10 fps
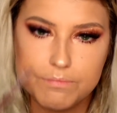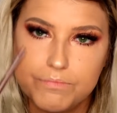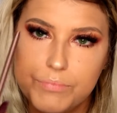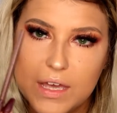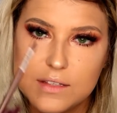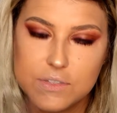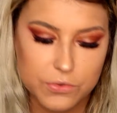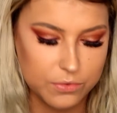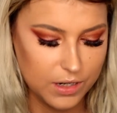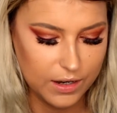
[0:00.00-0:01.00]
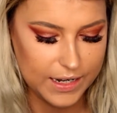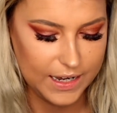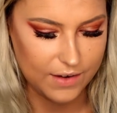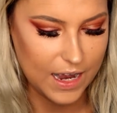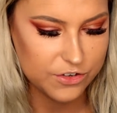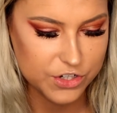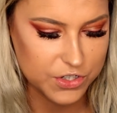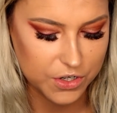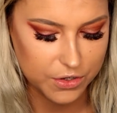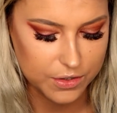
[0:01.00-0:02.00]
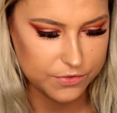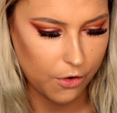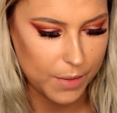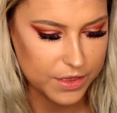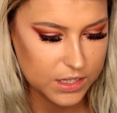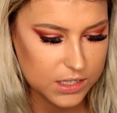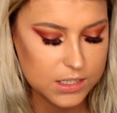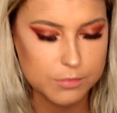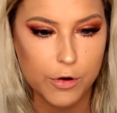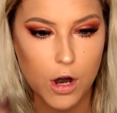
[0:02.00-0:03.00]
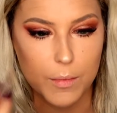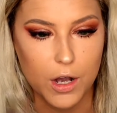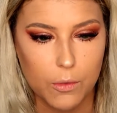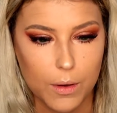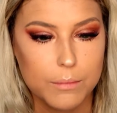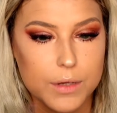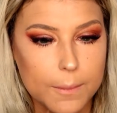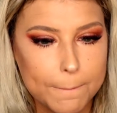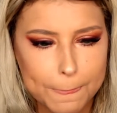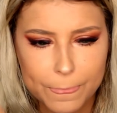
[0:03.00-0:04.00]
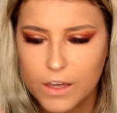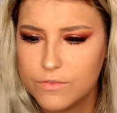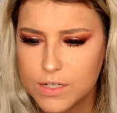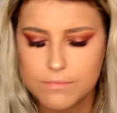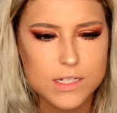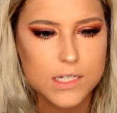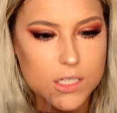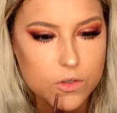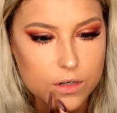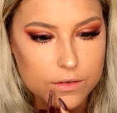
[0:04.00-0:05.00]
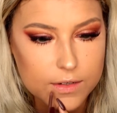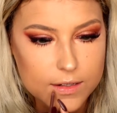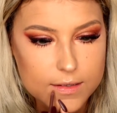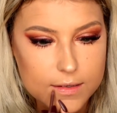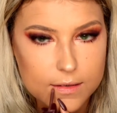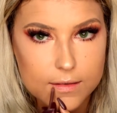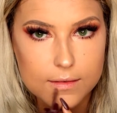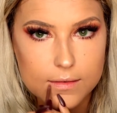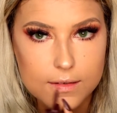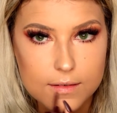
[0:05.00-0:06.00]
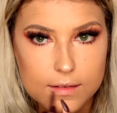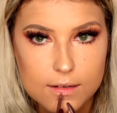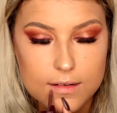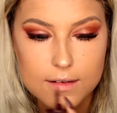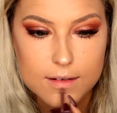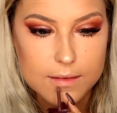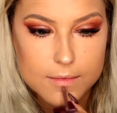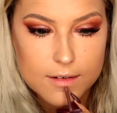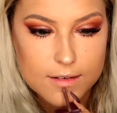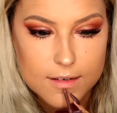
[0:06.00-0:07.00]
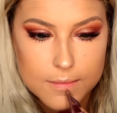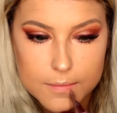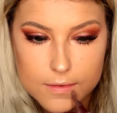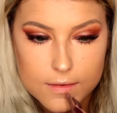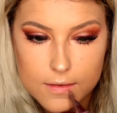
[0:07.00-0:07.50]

pencil liner here. I actually don't know who it's from. I think this is a Primark one, but for some reason it's got no writing on. So I'm just going to line my lips.